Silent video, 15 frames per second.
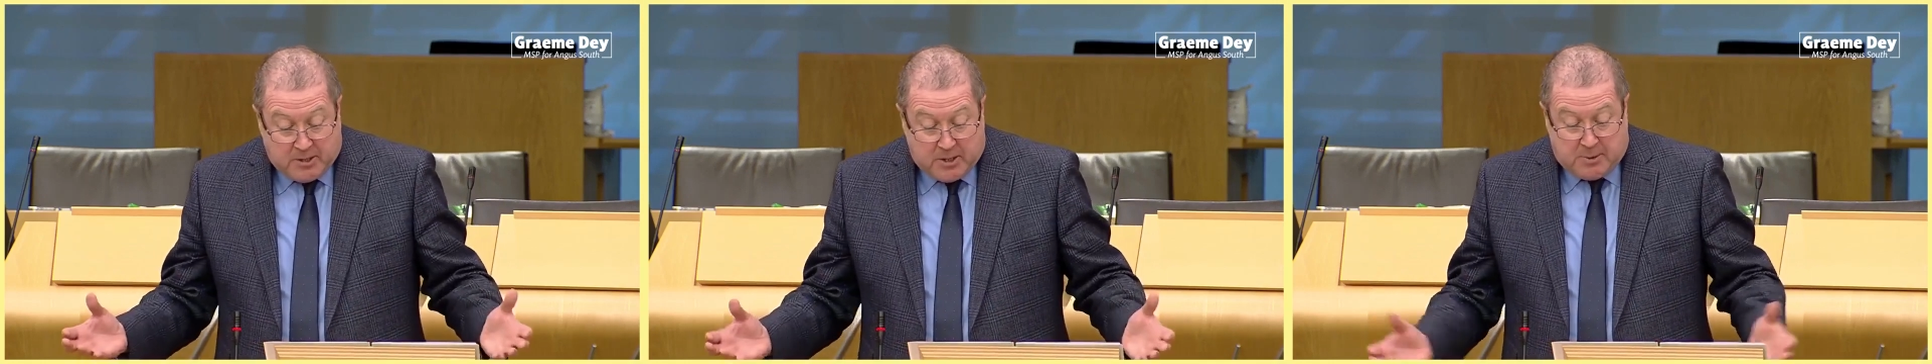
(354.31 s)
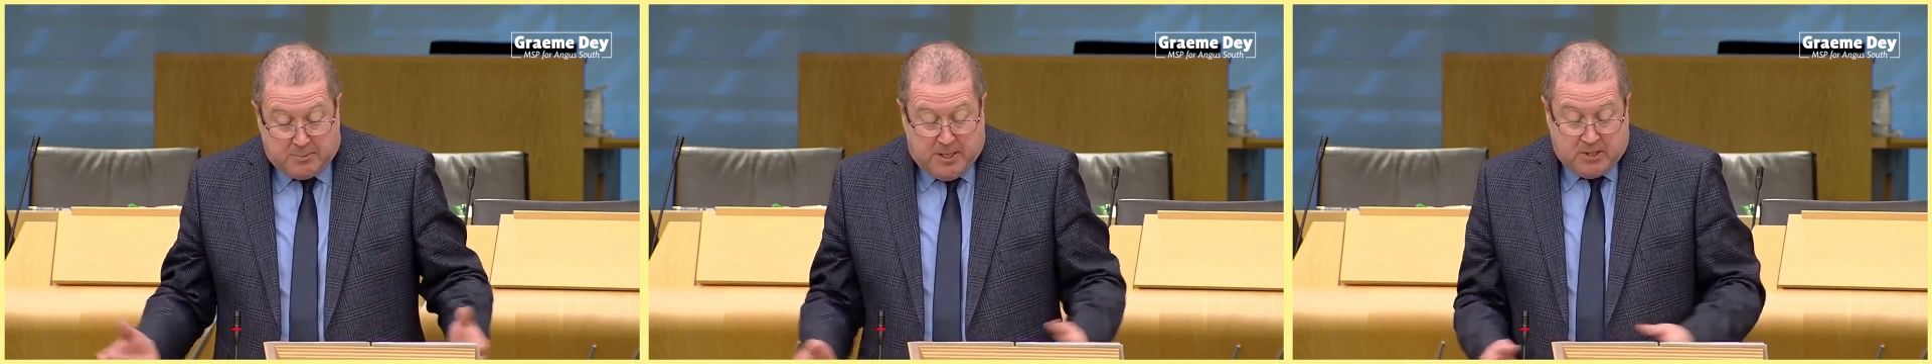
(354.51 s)

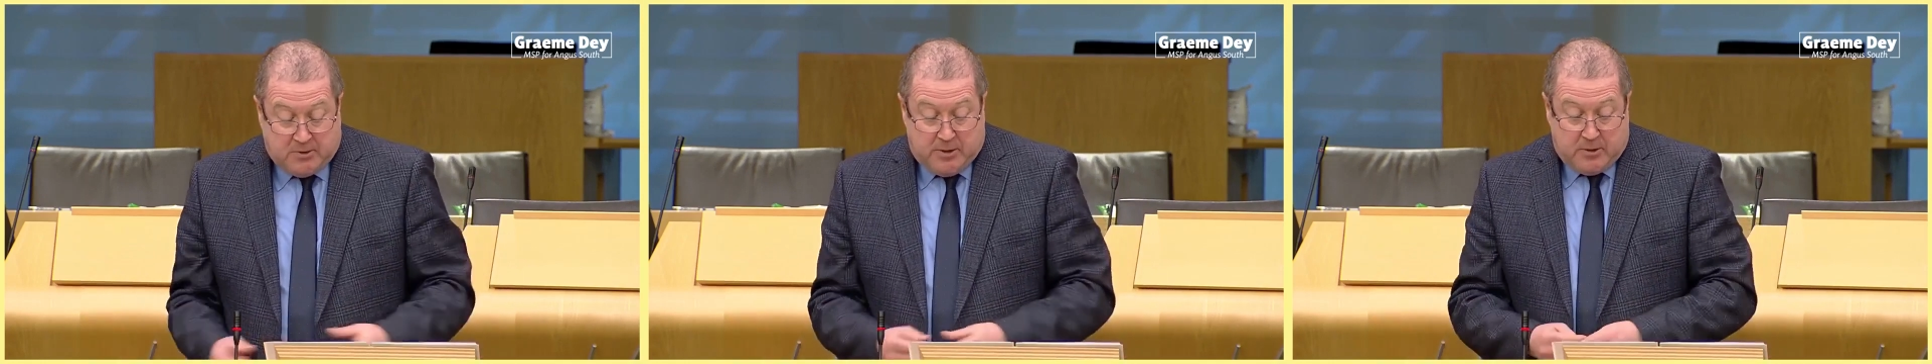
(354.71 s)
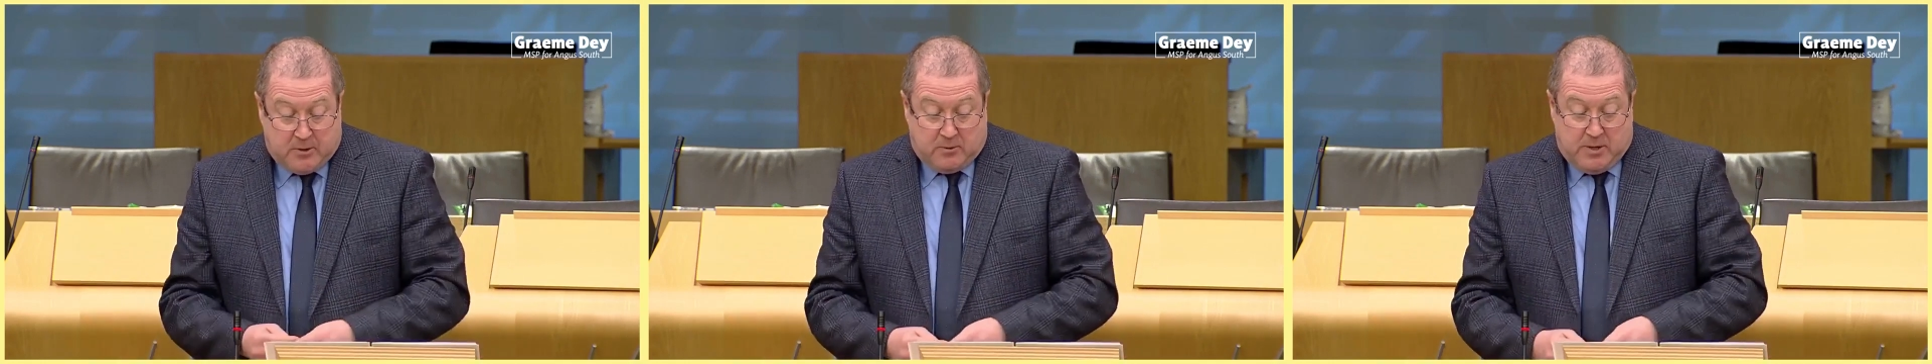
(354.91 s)

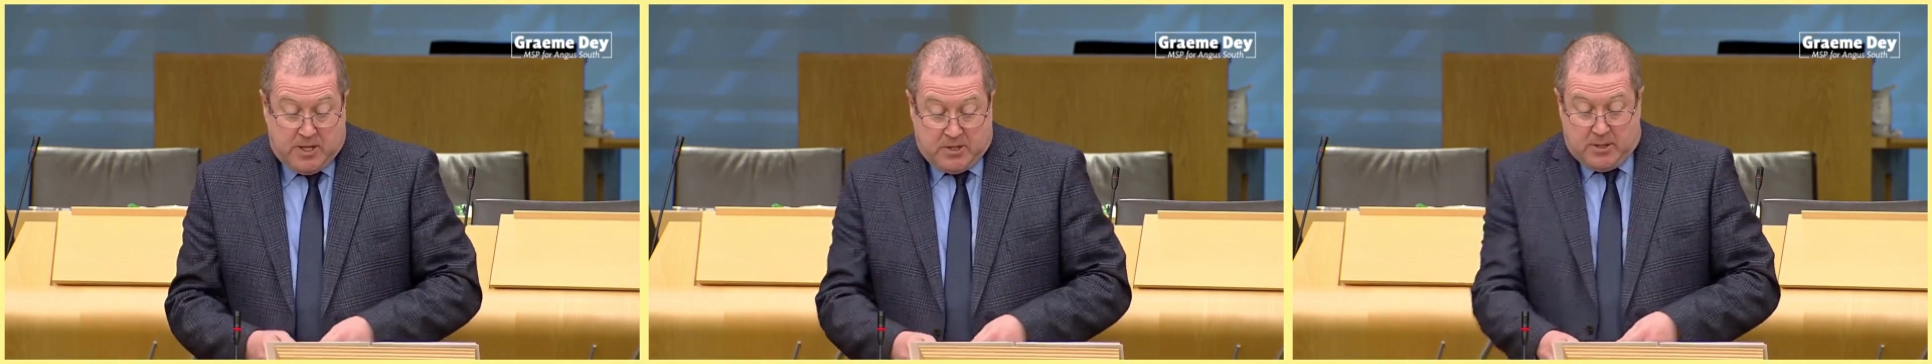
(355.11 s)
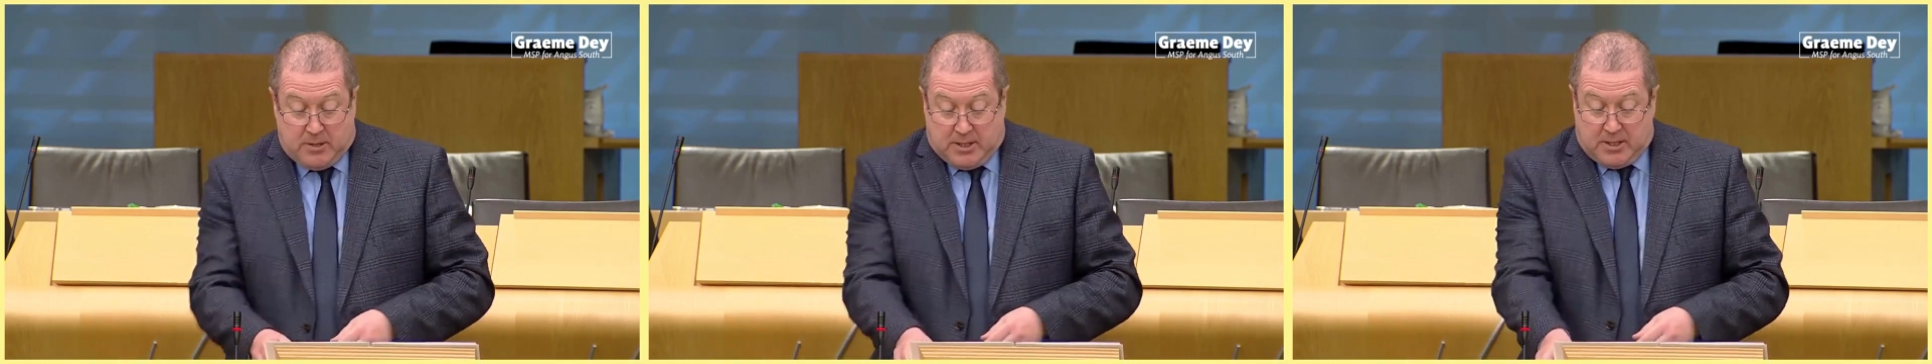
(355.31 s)
especially in
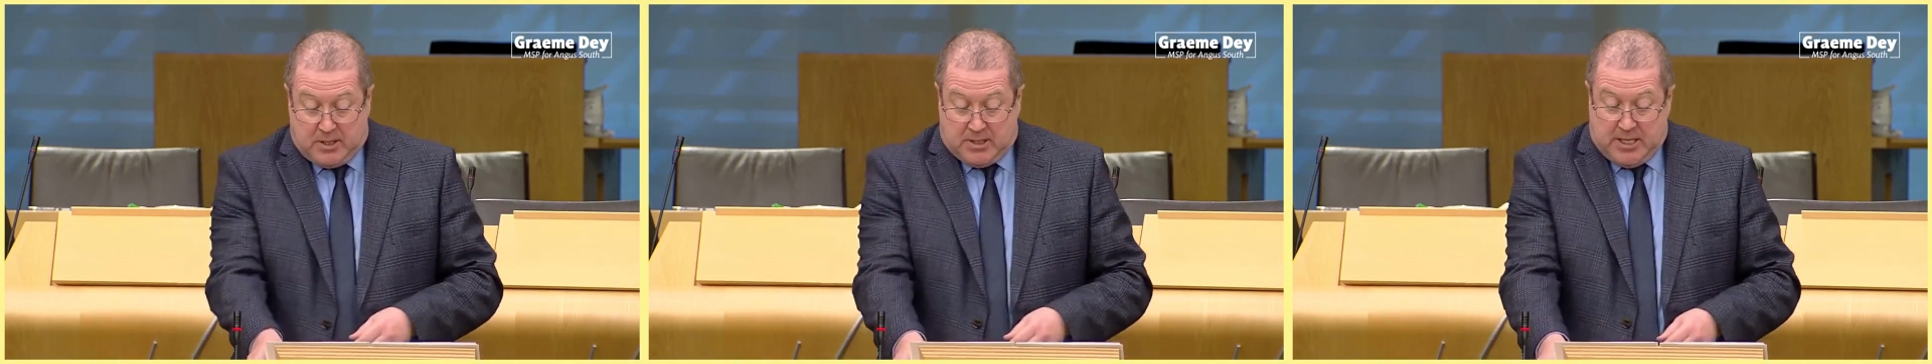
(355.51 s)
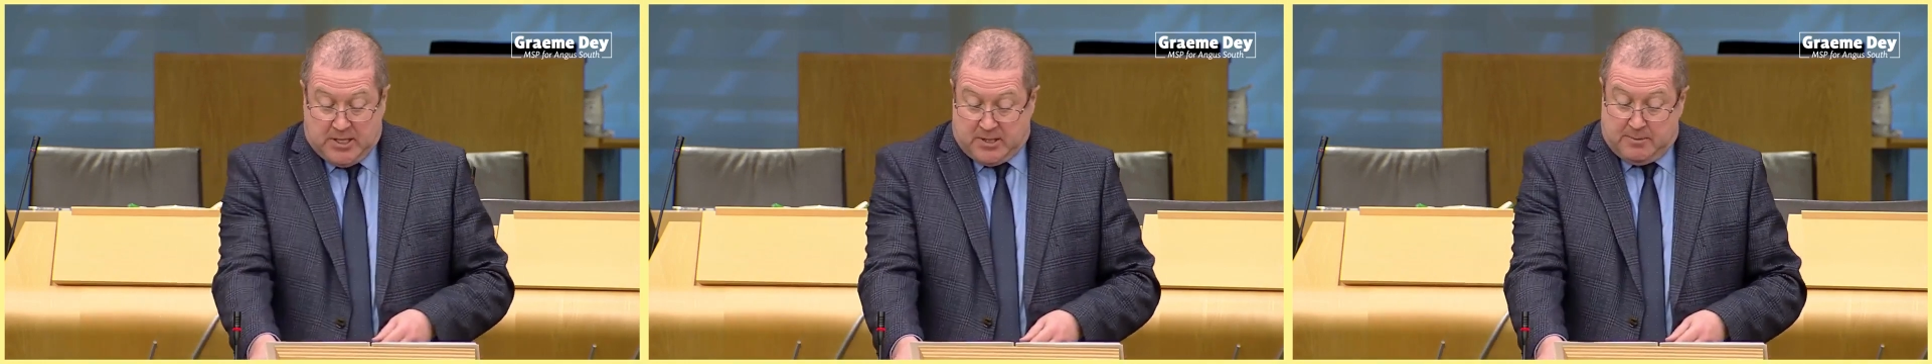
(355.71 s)
relation to
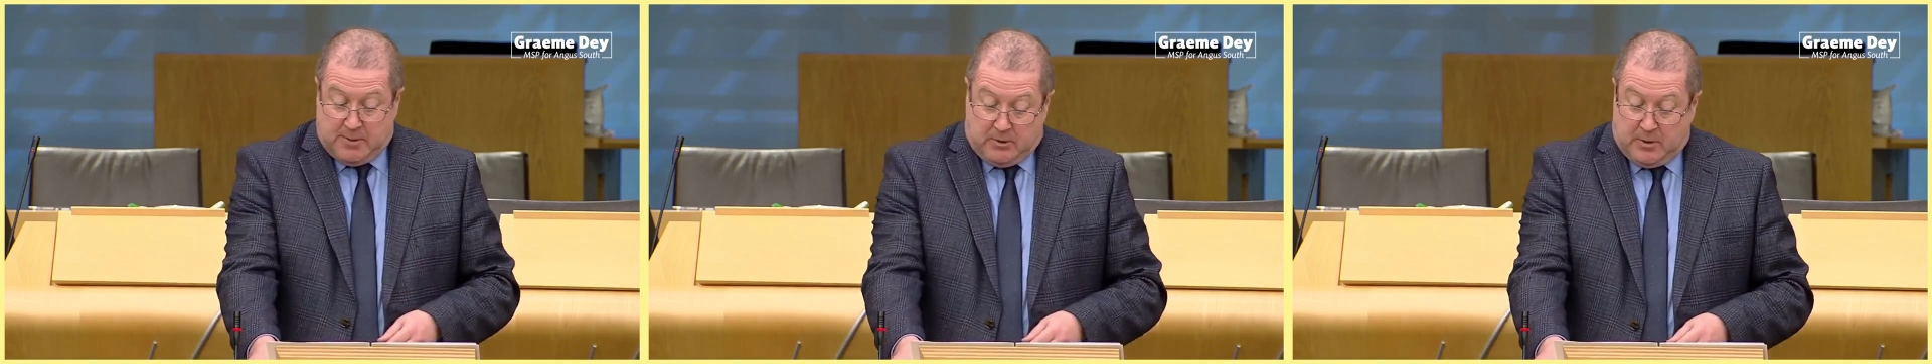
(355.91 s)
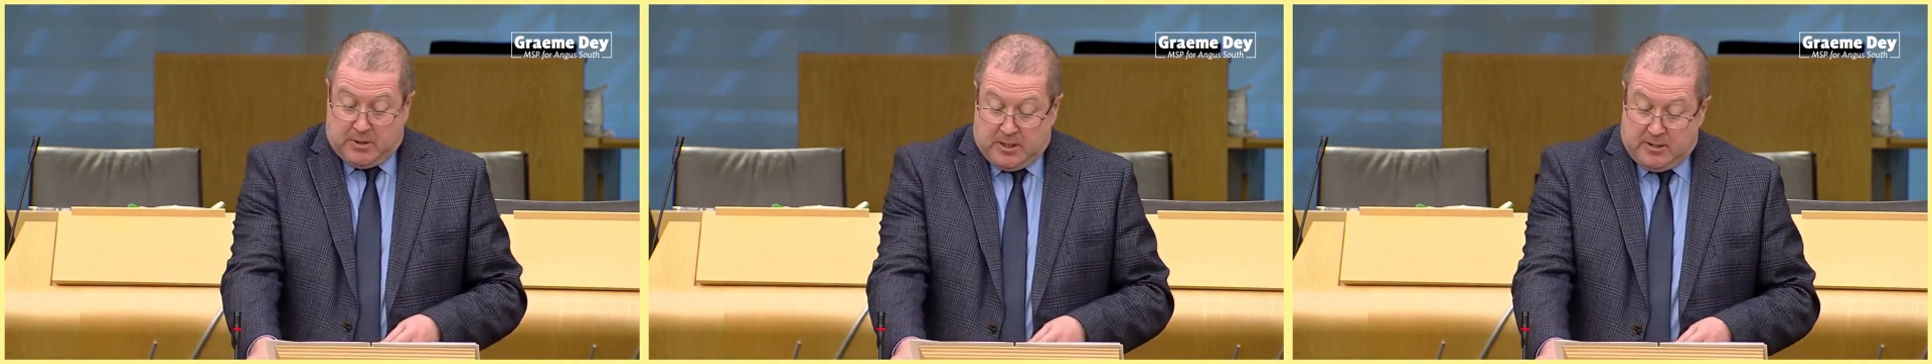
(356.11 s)

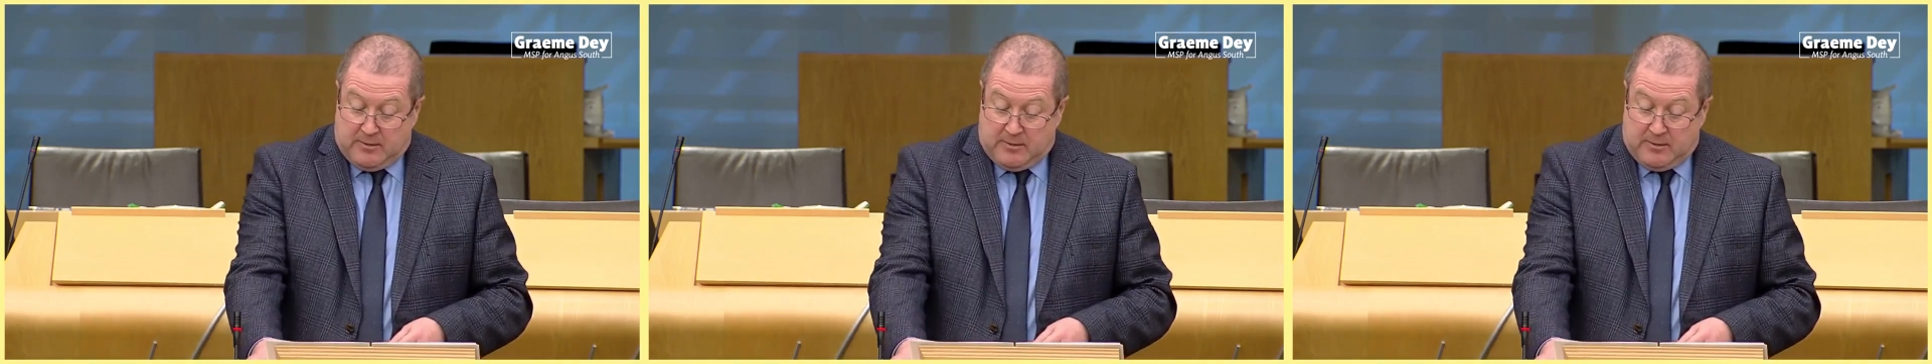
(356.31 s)
accessibility